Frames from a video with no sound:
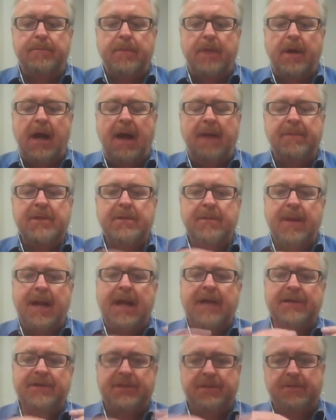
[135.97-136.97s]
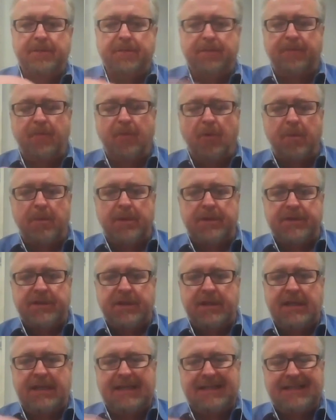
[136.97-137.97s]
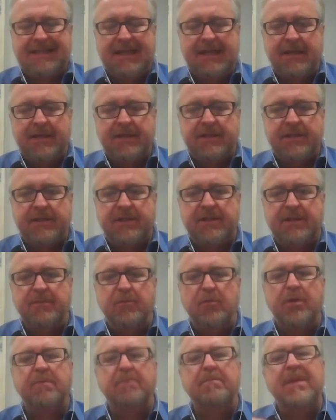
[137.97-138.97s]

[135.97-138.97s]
optimize the performance of the antenna system with